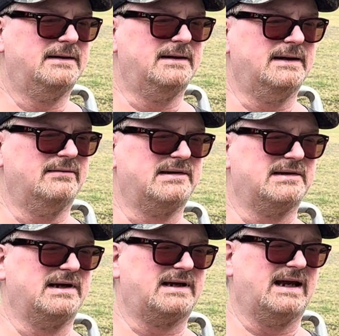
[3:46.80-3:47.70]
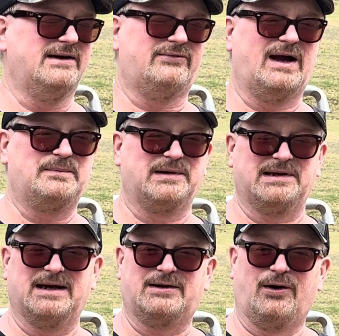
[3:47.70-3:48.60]

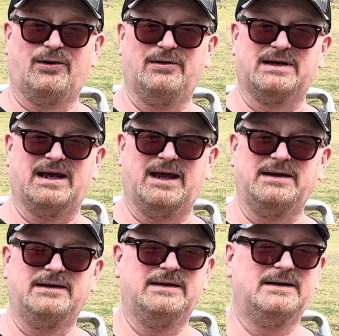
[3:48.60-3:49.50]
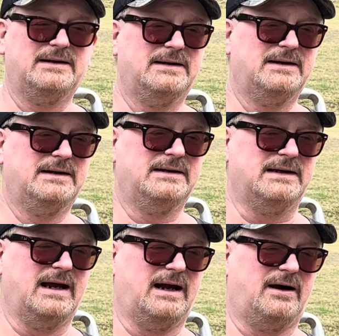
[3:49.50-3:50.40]
85% Carl again.
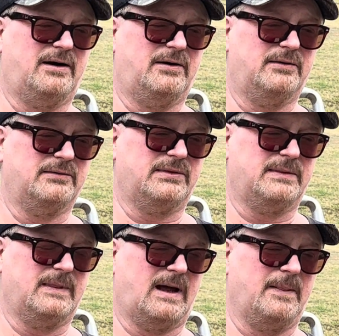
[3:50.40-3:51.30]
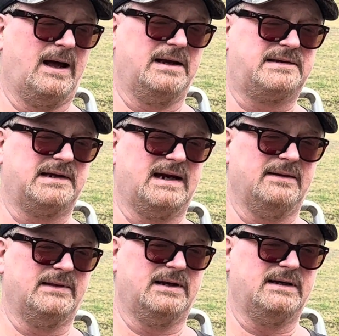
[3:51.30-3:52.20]
Now, I'm not
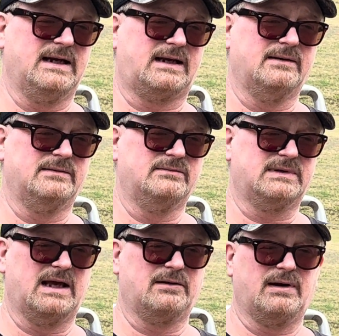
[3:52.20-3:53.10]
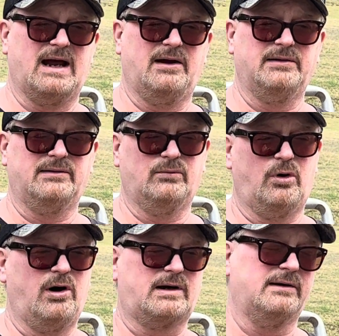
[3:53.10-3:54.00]
saying that he can get around and
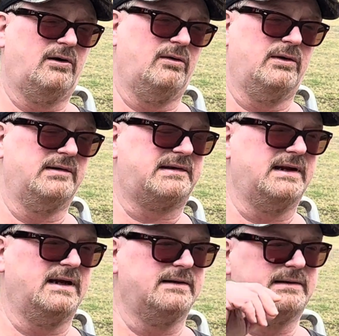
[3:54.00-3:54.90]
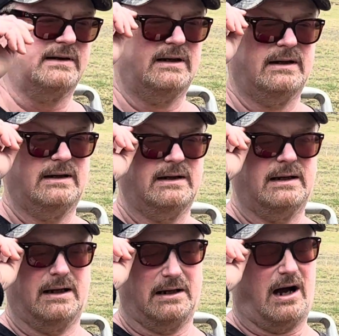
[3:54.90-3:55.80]
walk and all those things.
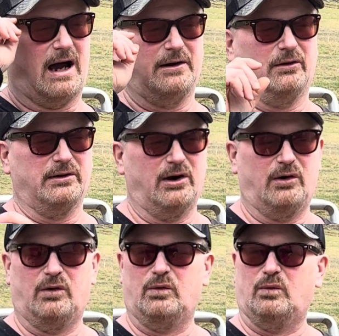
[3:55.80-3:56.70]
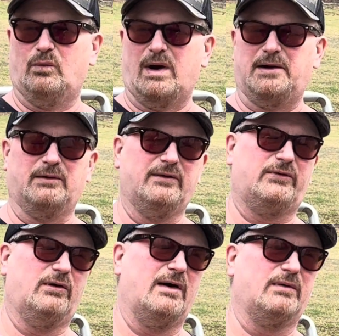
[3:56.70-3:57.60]
And I don't know when or if
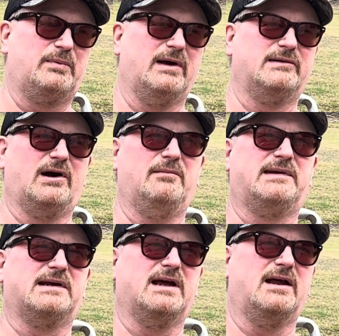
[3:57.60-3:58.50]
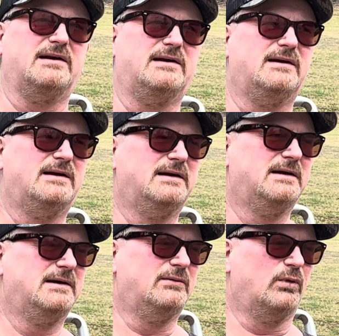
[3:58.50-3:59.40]
he'll ever play drums again.
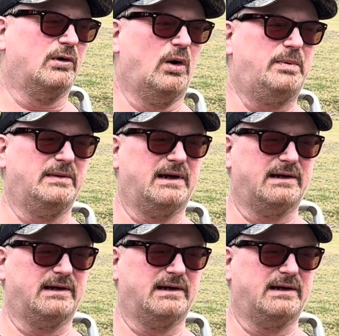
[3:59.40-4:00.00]
We're hoping that he